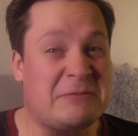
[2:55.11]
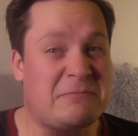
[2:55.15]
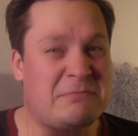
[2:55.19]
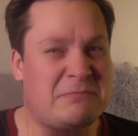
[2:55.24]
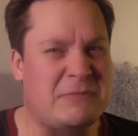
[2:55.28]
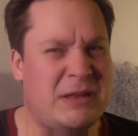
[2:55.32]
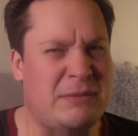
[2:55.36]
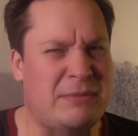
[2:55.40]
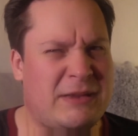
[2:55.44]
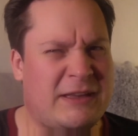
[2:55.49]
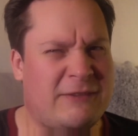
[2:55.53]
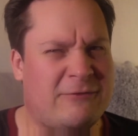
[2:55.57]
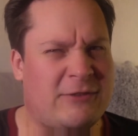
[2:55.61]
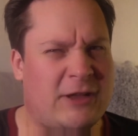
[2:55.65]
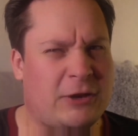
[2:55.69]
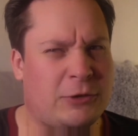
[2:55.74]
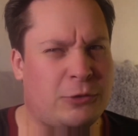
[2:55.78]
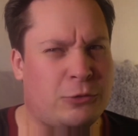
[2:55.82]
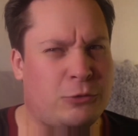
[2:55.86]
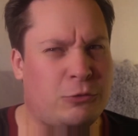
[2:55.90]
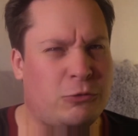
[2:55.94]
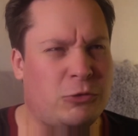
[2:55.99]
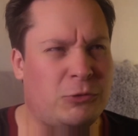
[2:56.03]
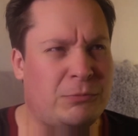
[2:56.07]
Maybe give that a
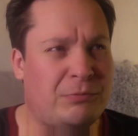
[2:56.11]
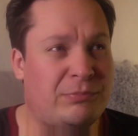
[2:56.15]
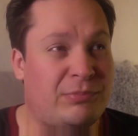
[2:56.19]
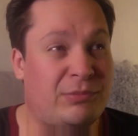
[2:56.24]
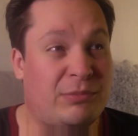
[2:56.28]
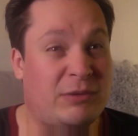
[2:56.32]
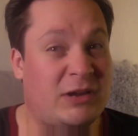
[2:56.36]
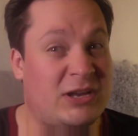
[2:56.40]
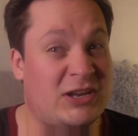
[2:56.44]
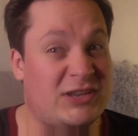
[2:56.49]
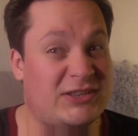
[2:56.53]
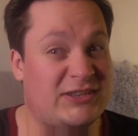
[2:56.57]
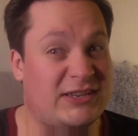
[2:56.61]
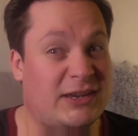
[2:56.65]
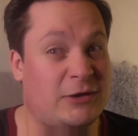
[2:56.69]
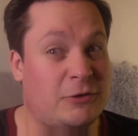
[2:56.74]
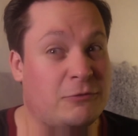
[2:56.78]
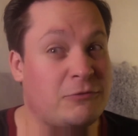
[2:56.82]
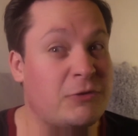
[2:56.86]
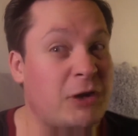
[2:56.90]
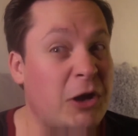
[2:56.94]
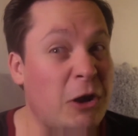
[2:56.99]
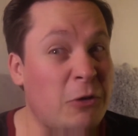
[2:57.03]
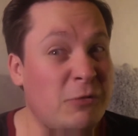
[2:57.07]
Google, because I
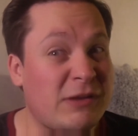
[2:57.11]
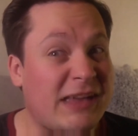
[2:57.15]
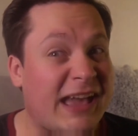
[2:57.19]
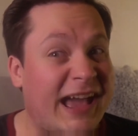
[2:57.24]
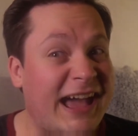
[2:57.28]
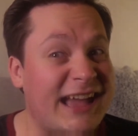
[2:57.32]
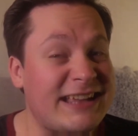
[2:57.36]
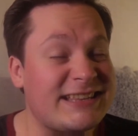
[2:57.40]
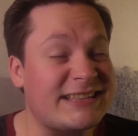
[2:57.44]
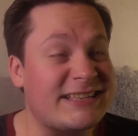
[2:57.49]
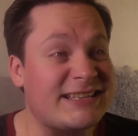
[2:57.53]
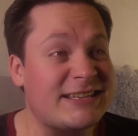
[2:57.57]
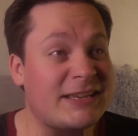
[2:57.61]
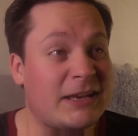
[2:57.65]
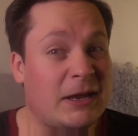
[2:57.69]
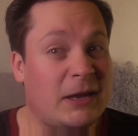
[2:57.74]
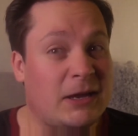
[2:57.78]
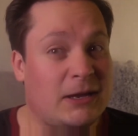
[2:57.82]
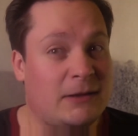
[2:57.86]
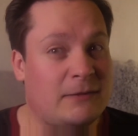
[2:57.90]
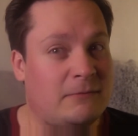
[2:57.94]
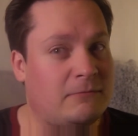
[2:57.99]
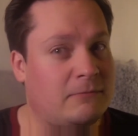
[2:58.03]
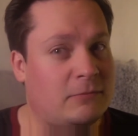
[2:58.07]
don't know yet
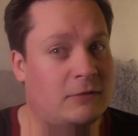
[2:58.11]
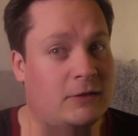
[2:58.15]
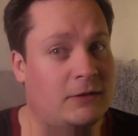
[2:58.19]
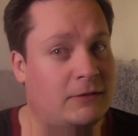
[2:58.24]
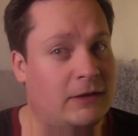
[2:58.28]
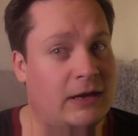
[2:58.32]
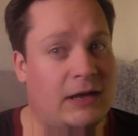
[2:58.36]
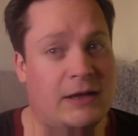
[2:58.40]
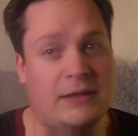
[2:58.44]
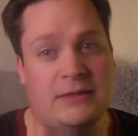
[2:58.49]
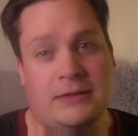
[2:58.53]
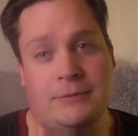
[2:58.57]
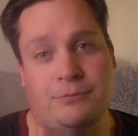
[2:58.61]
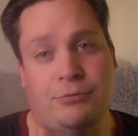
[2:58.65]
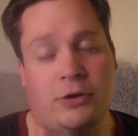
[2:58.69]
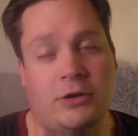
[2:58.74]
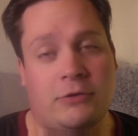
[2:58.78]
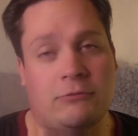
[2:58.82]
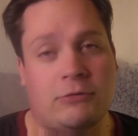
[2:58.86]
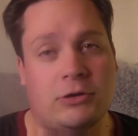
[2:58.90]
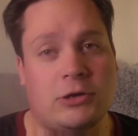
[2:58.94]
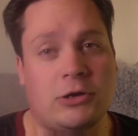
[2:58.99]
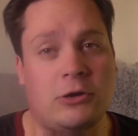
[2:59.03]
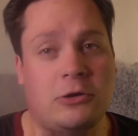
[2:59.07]
at the
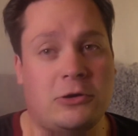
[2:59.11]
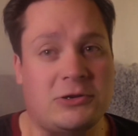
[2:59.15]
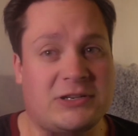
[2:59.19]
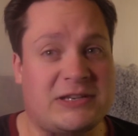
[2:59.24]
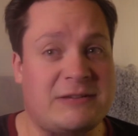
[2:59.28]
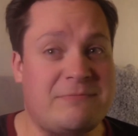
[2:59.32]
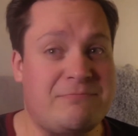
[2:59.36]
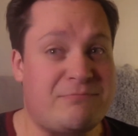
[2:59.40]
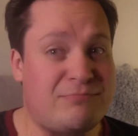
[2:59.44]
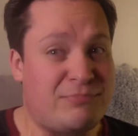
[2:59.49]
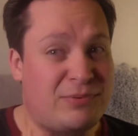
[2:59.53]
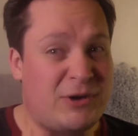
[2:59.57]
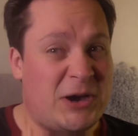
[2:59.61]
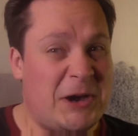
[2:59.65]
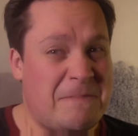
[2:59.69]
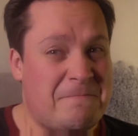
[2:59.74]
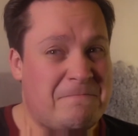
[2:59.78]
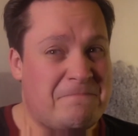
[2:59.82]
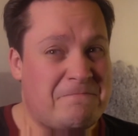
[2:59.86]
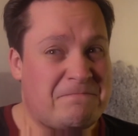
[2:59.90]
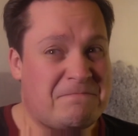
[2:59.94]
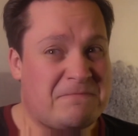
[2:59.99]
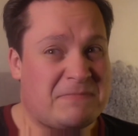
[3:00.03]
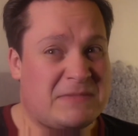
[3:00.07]
point of recording,
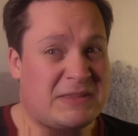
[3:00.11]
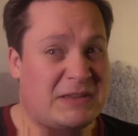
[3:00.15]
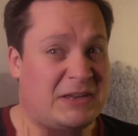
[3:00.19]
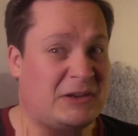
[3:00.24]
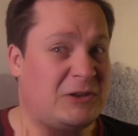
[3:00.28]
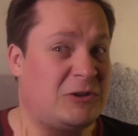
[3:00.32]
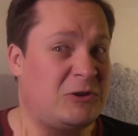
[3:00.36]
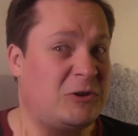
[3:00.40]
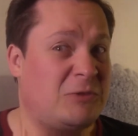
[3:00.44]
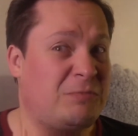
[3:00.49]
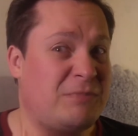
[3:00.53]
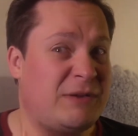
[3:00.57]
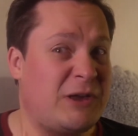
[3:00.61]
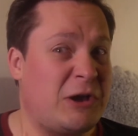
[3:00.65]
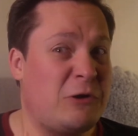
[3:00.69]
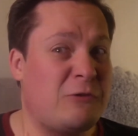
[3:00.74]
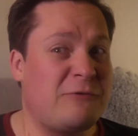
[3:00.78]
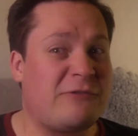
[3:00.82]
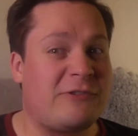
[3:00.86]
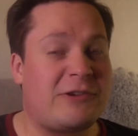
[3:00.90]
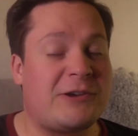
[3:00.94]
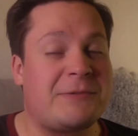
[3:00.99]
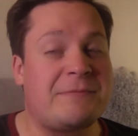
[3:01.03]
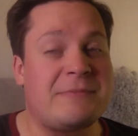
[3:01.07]
but it could be
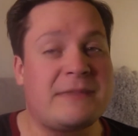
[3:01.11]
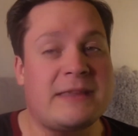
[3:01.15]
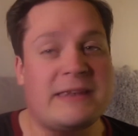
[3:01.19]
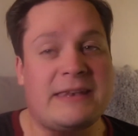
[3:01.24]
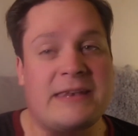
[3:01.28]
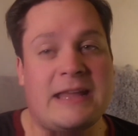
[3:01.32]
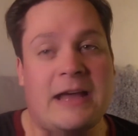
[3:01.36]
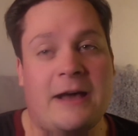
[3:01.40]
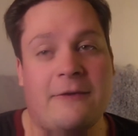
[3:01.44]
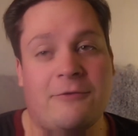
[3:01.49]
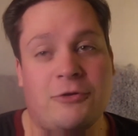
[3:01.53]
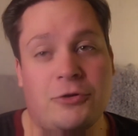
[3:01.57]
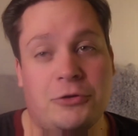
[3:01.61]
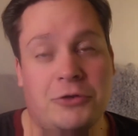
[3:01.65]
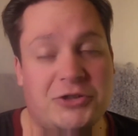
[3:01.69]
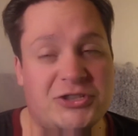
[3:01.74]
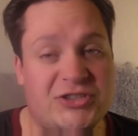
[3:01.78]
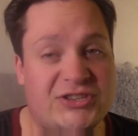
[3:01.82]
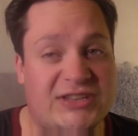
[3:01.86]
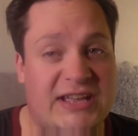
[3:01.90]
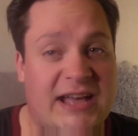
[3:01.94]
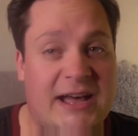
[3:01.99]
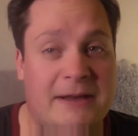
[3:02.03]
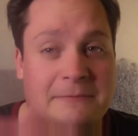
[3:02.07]
over. Now, of
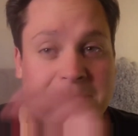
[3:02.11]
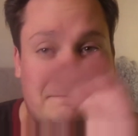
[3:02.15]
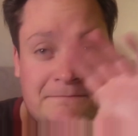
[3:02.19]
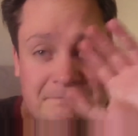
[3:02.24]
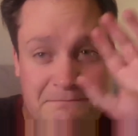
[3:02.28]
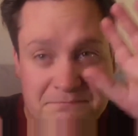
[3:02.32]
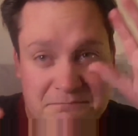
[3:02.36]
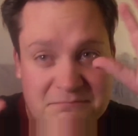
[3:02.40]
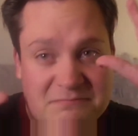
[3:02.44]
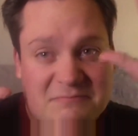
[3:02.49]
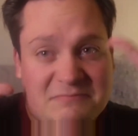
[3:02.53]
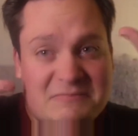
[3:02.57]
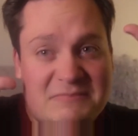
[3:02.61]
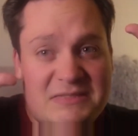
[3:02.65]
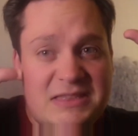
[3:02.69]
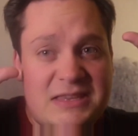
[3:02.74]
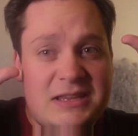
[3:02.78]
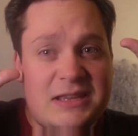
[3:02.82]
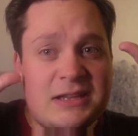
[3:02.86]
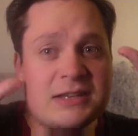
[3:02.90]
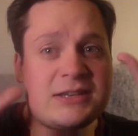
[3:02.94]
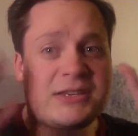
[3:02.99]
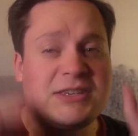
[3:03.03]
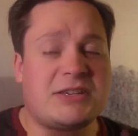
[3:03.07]
course, that
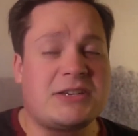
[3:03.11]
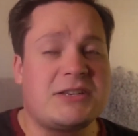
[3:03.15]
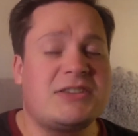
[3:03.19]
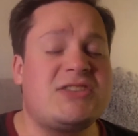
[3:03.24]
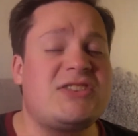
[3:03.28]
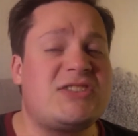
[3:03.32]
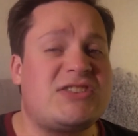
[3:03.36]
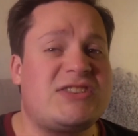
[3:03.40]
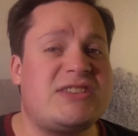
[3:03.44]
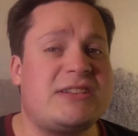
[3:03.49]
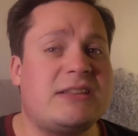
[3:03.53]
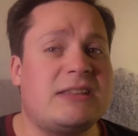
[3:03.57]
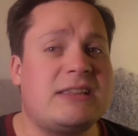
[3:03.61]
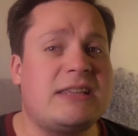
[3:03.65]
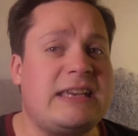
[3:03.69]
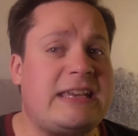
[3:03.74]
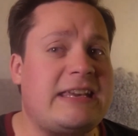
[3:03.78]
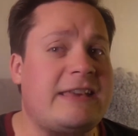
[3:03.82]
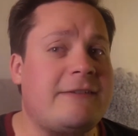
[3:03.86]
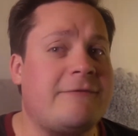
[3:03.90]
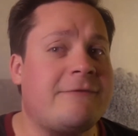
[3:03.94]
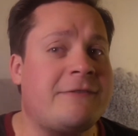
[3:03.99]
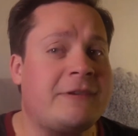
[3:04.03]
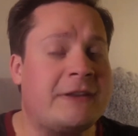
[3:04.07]
does still
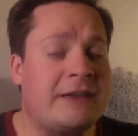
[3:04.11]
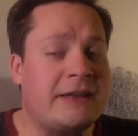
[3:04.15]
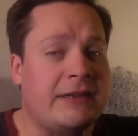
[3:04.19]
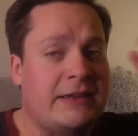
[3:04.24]
leave